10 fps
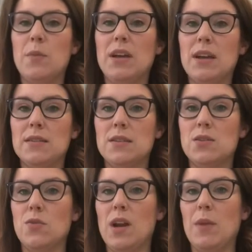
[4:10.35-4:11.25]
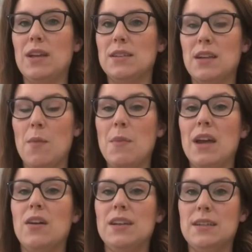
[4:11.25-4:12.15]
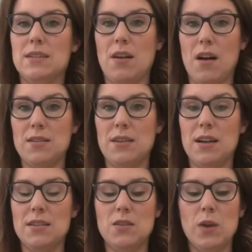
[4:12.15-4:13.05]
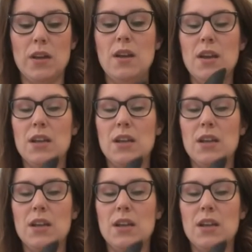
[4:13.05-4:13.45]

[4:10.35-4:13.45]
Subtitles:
because it's ceramic, it's not metal, it doesn't oxidize as quick,